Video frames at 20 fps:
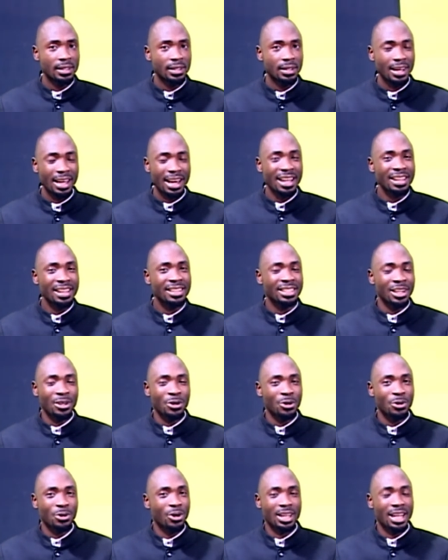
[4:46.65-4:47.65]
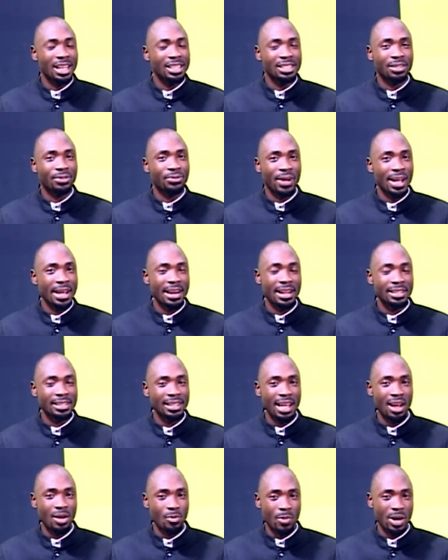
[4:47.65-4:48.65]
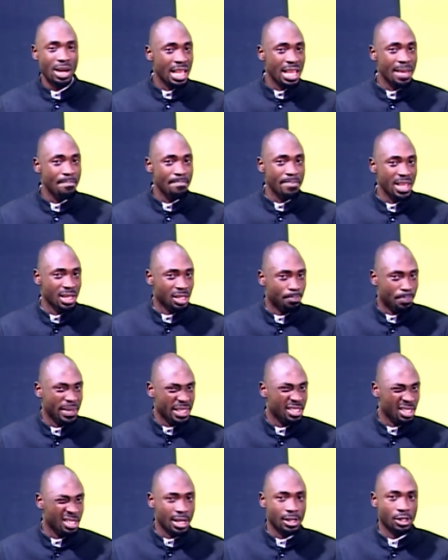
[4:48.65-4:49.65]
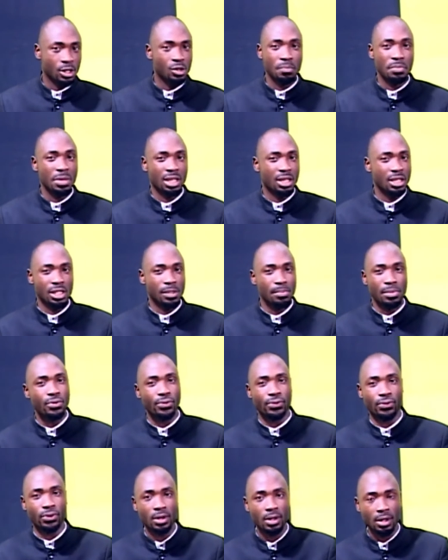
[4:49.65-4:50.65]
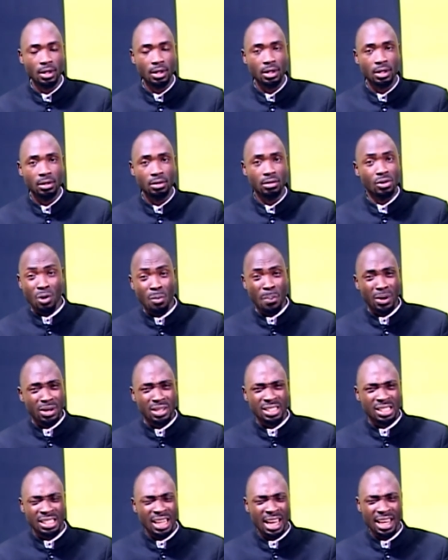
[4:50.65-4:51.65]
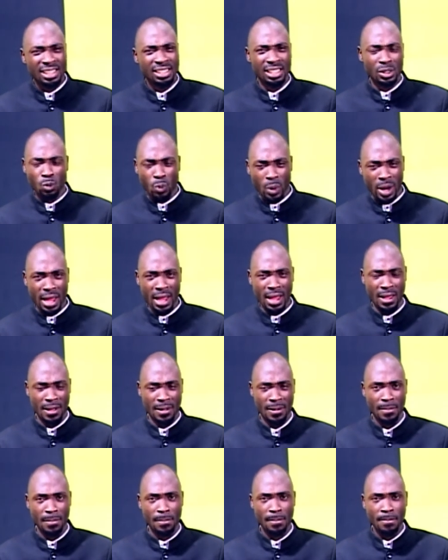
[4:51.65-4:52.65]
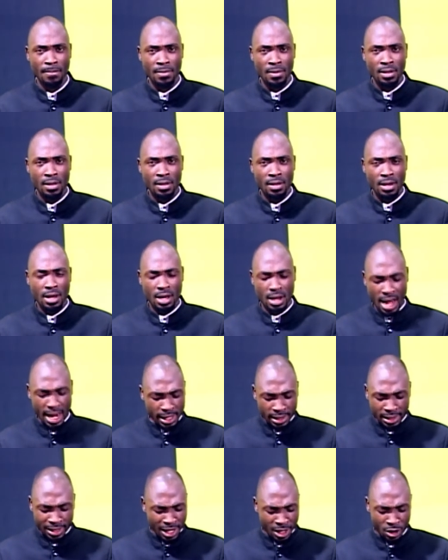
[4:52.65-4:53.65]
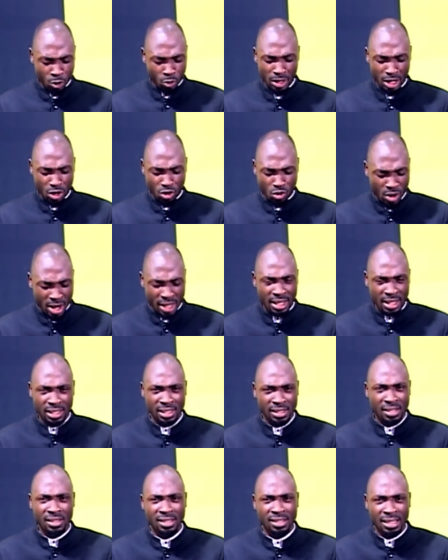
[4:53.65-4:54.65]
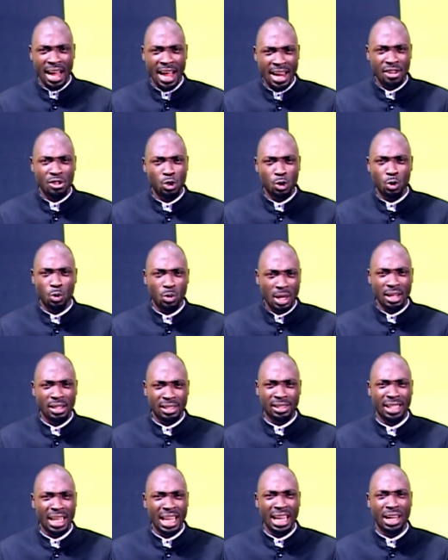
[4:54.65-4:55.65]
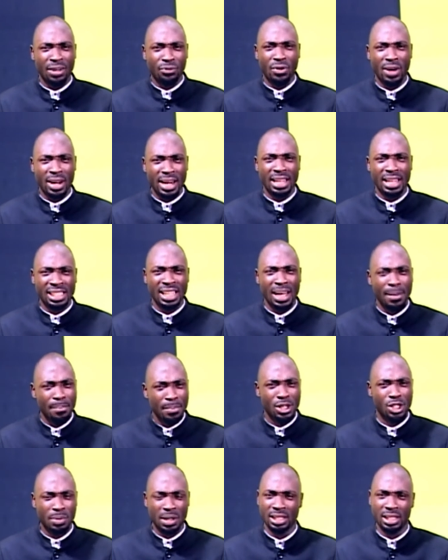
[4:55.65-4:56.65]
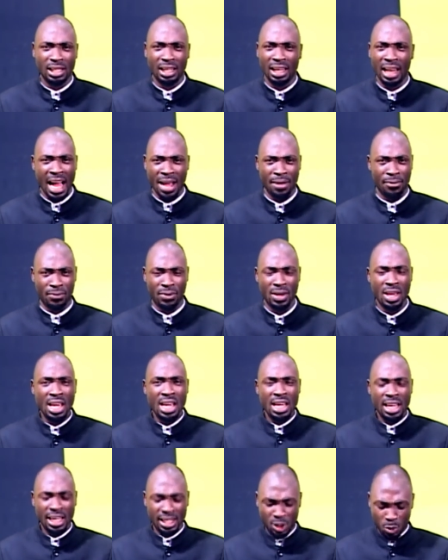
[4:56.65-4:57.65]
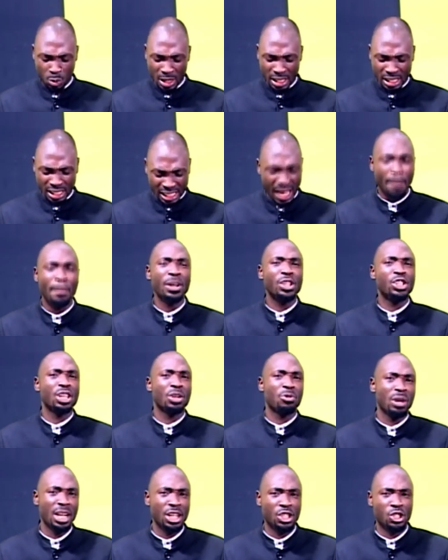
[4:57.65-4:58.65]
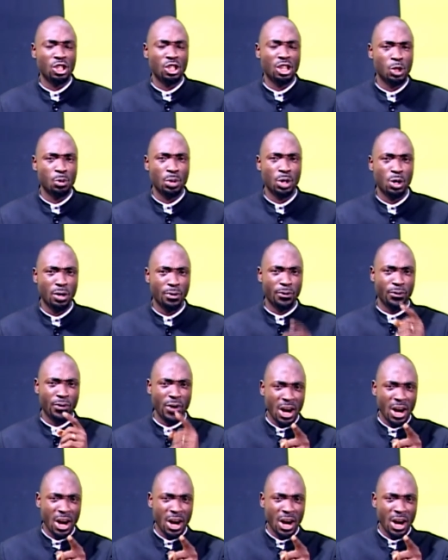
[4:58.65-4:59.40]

And I tell you, God has the finances. And when he means business to make his move, nobody stands his way. And I tell you, the greatest stance you can take for an establishment in life is to establish a relationship with God.